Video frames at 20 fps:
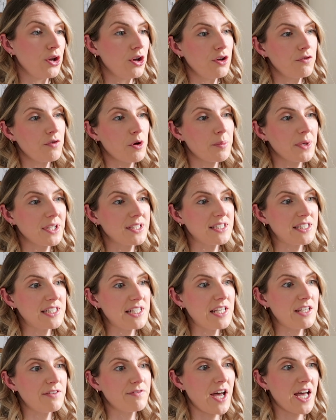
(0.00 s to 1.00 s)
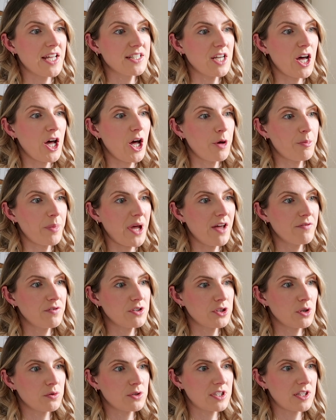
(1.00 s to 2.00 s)
curve on my sleeve head up ever
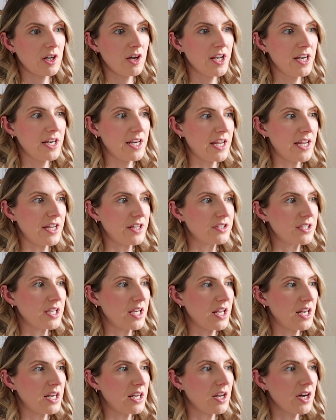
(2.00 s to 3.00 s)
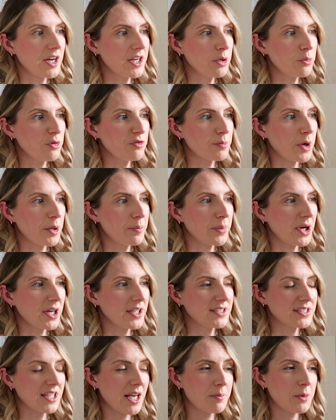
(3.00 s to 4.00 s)
so slightly to line up with my
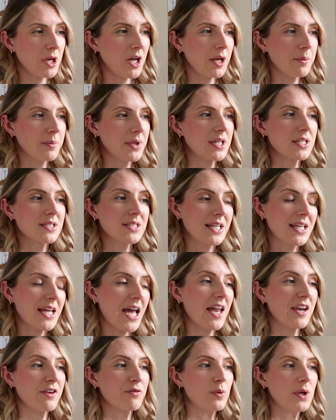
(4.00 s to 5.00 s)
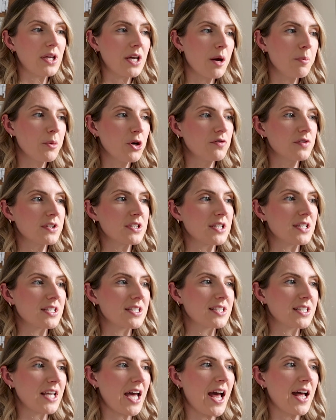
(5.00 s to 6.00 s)
bicep line, because again, if we come over to the
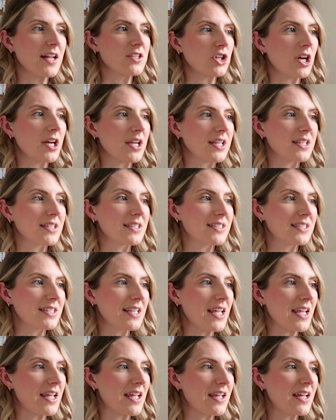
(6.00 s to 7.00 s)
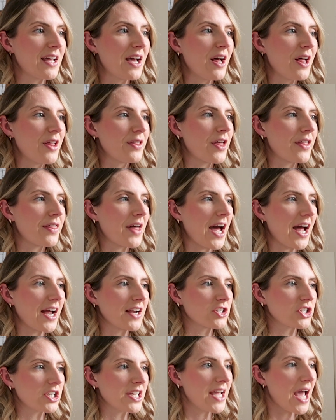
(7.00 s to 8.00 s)
sketch, I can see that that
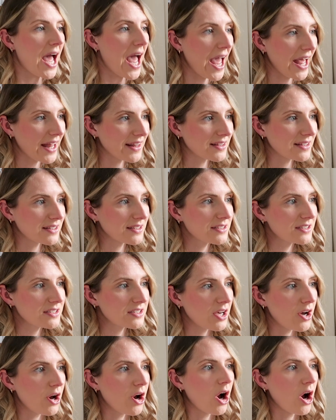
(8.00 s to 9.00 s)
actually ends